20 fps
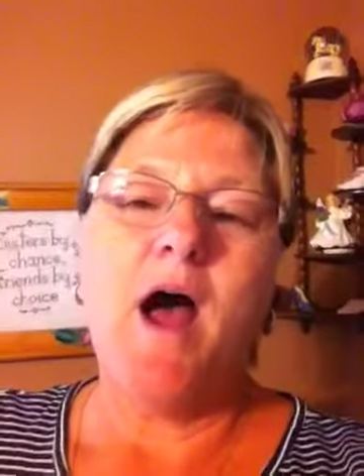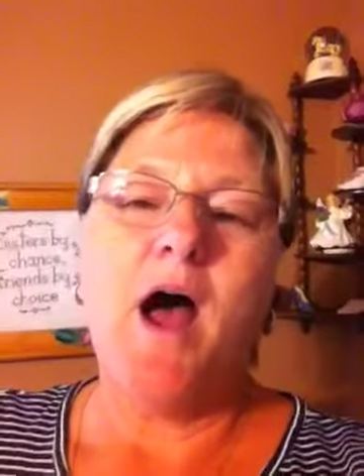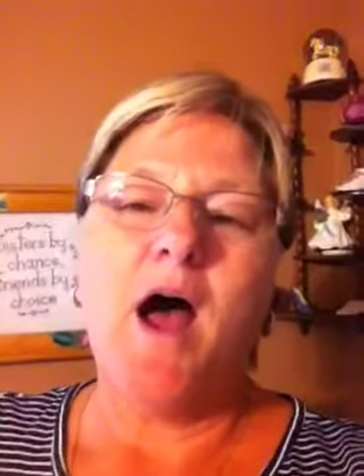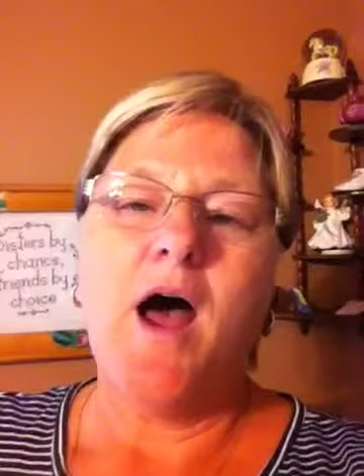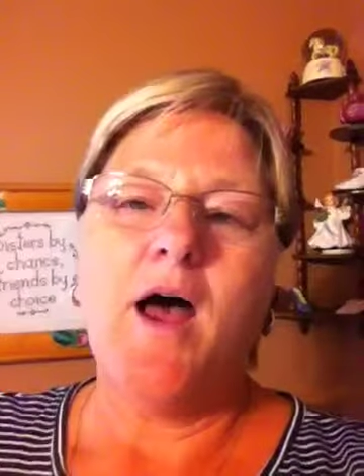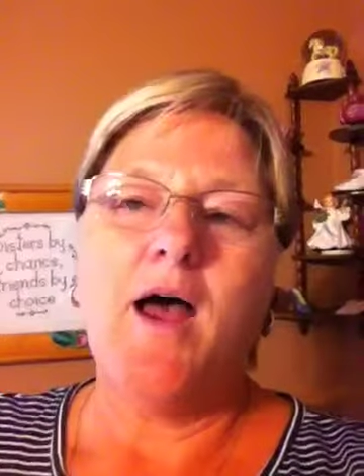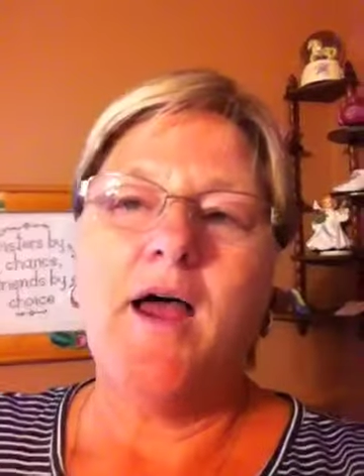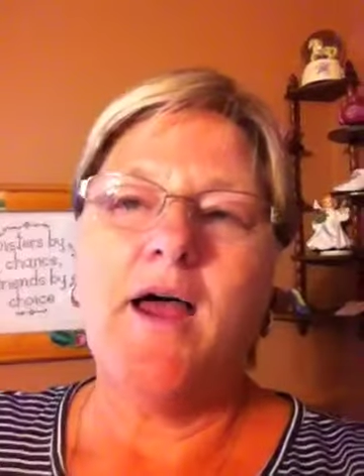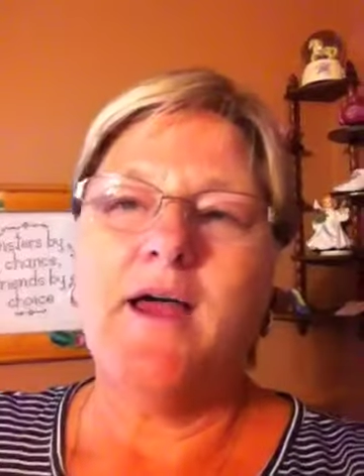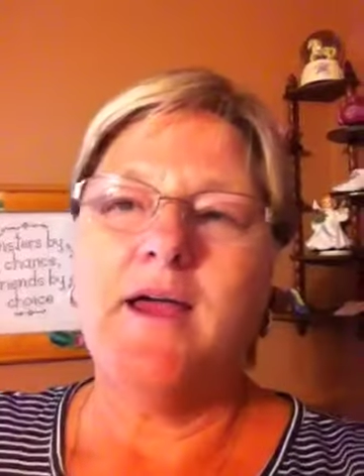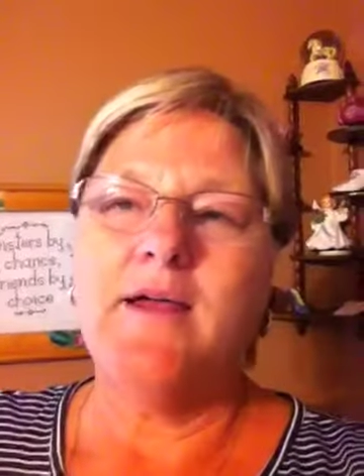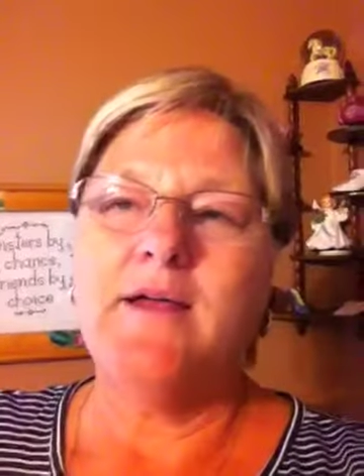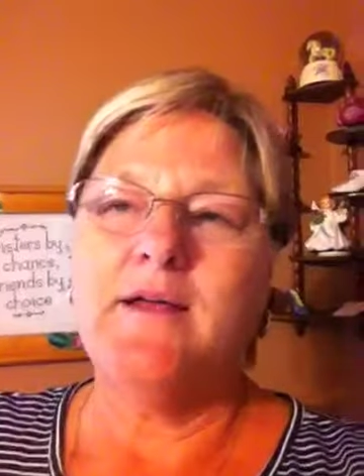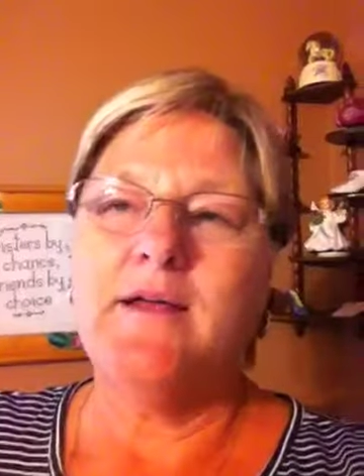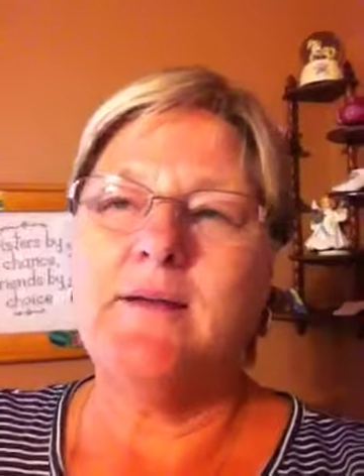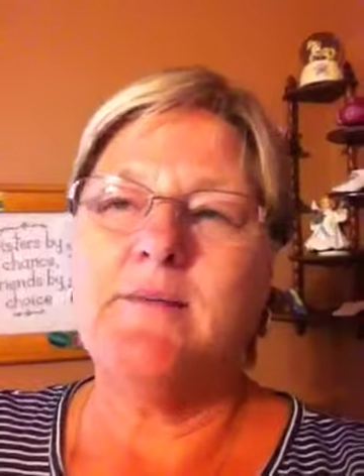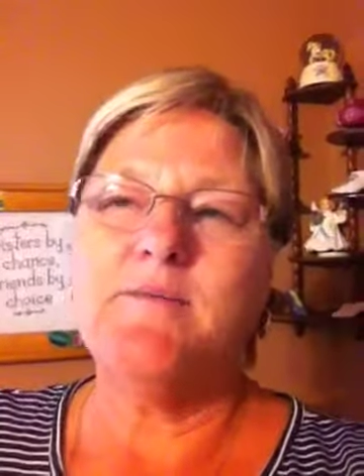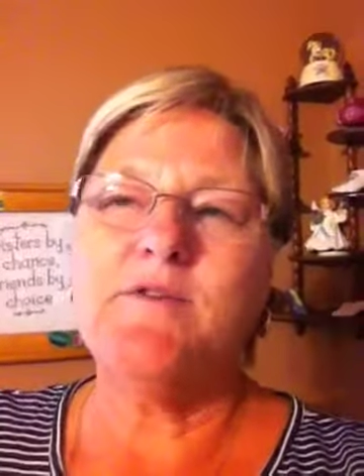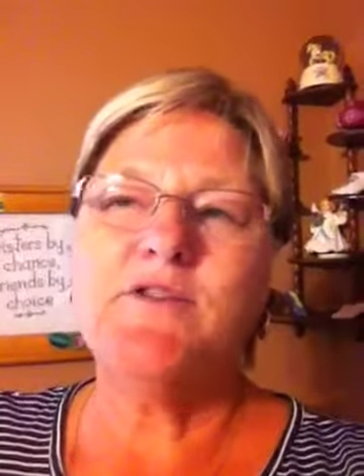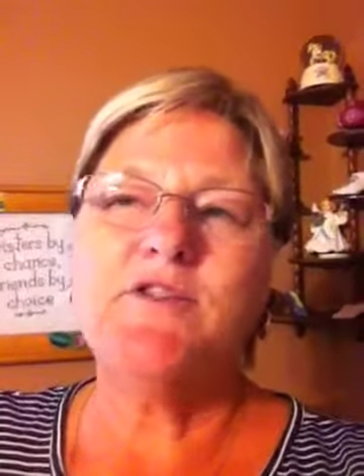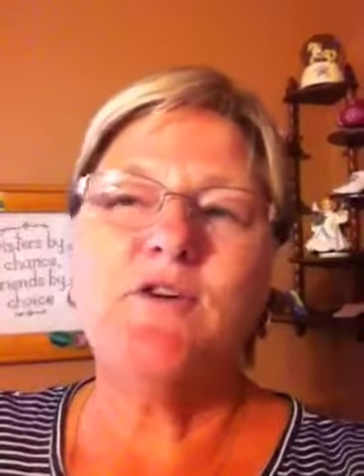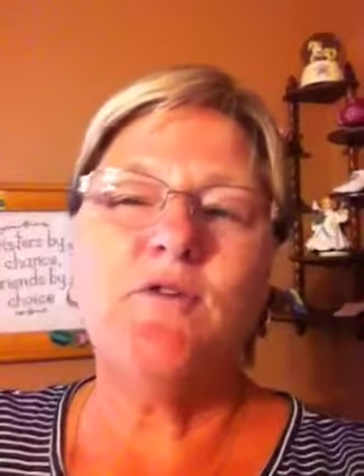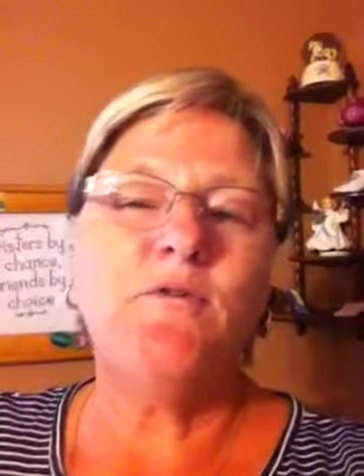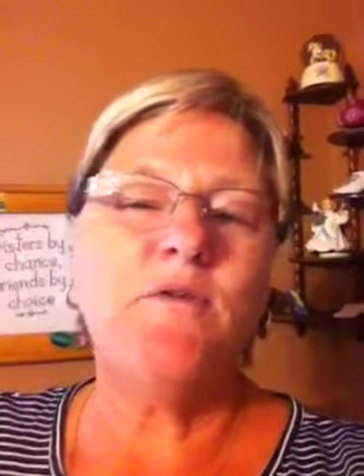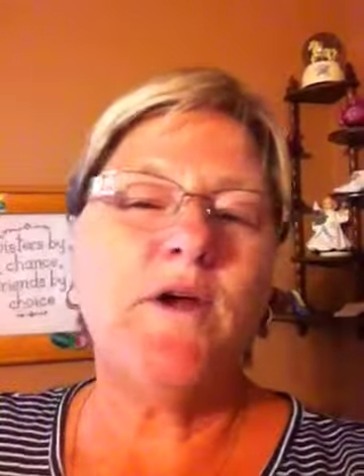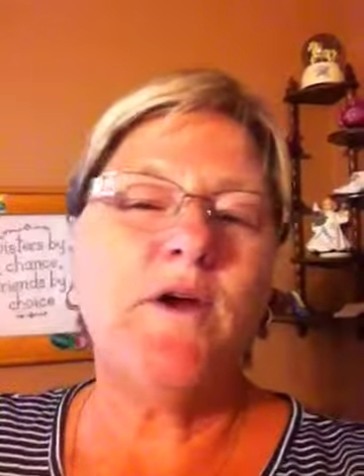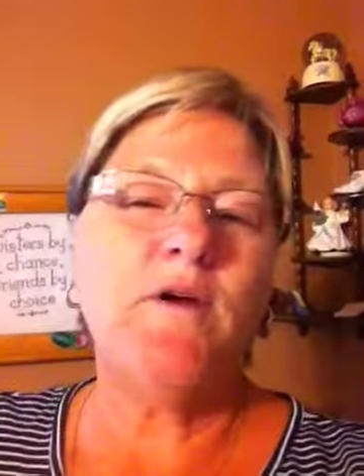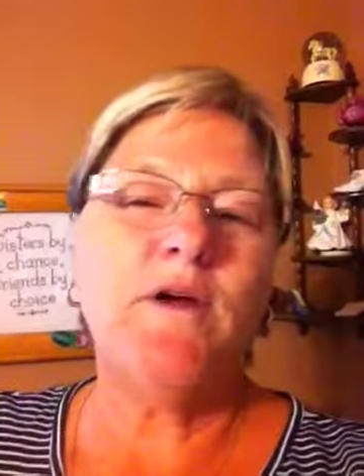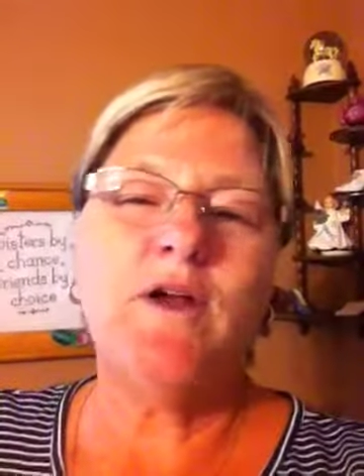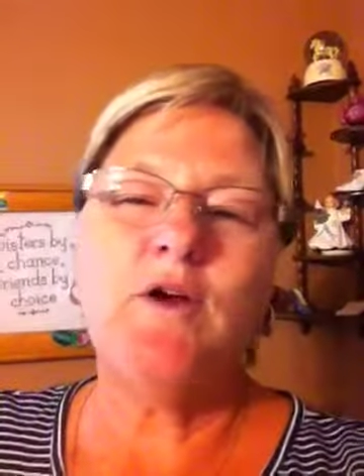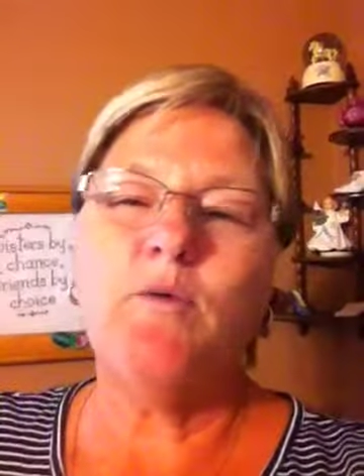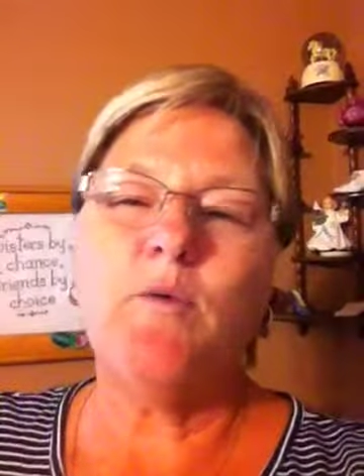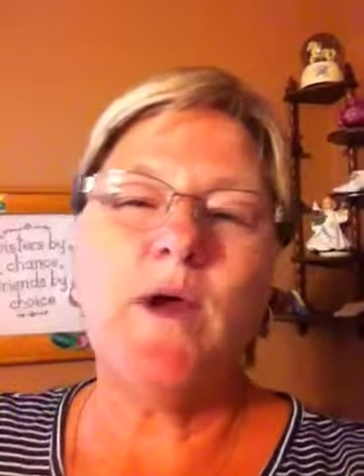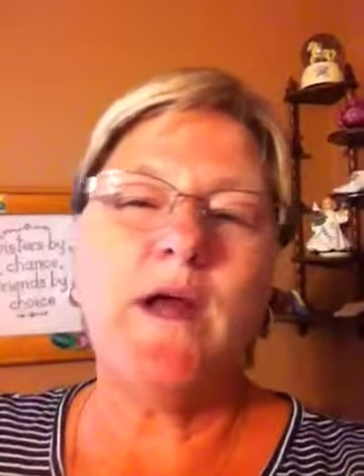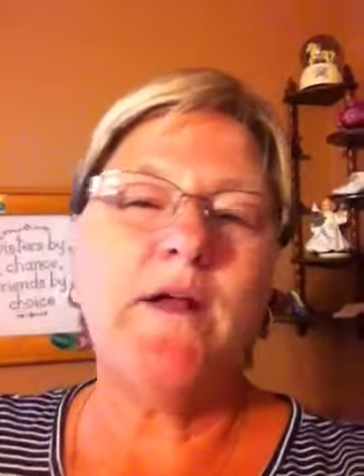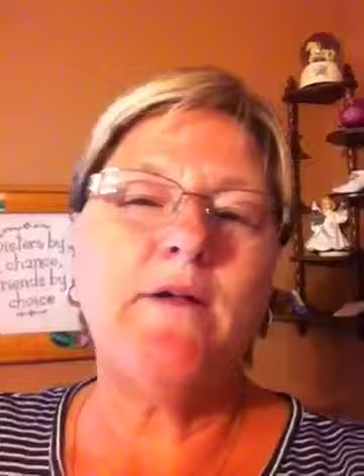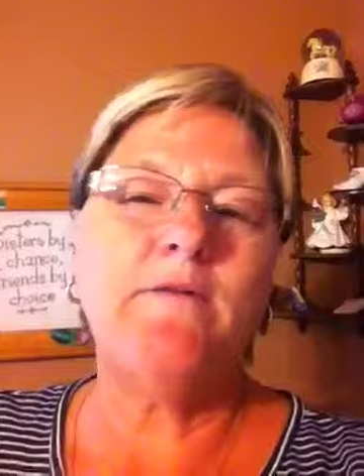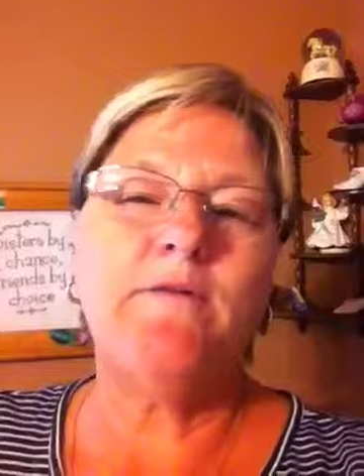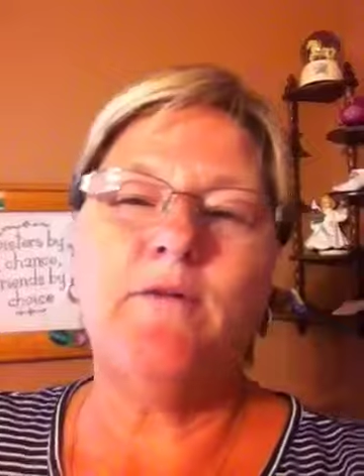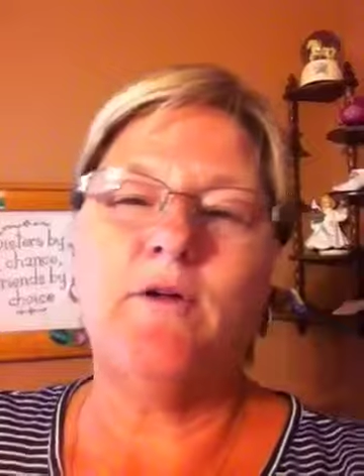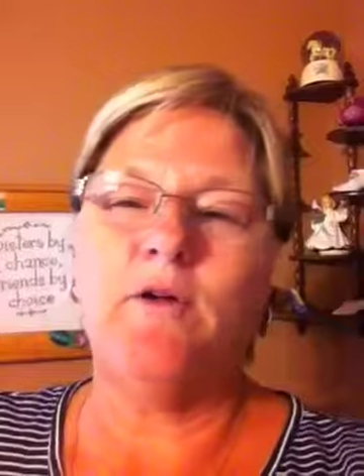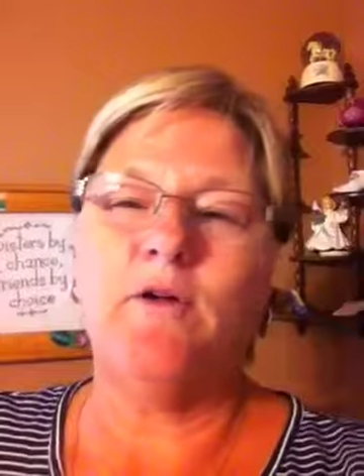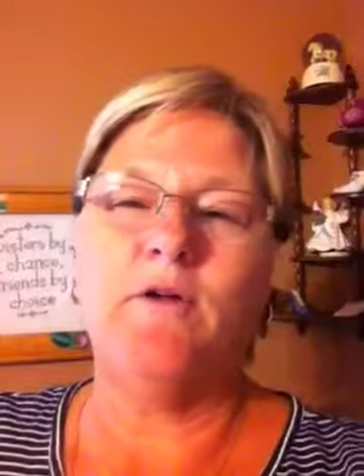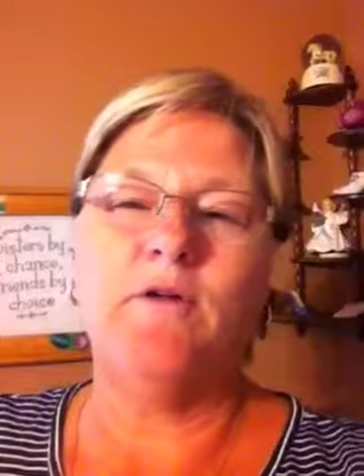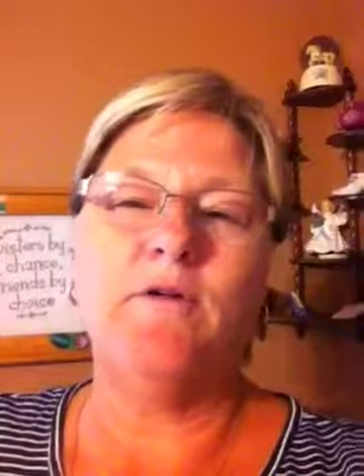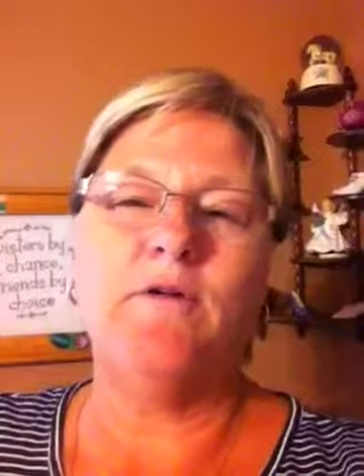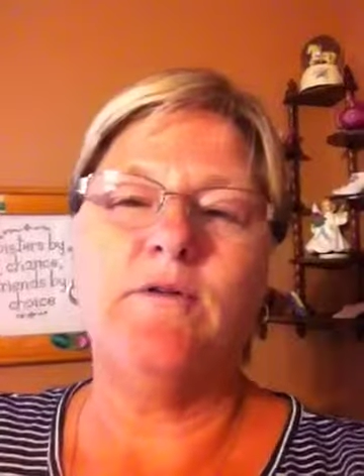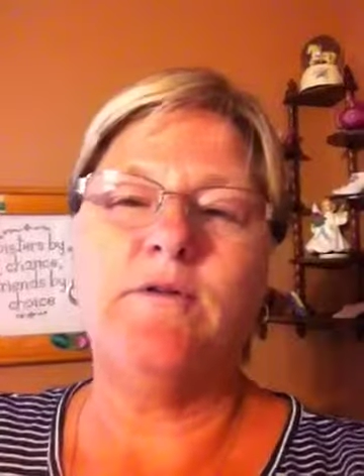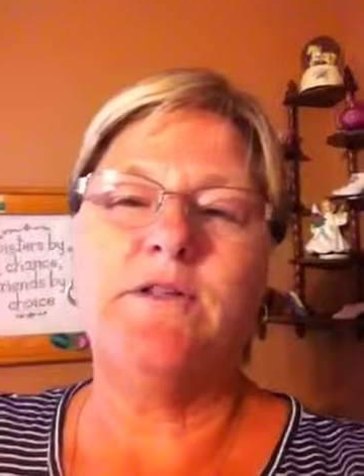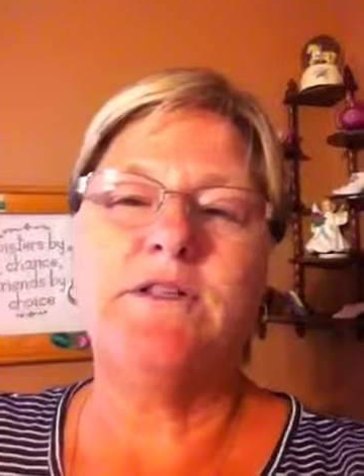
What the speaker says: I am so very grateful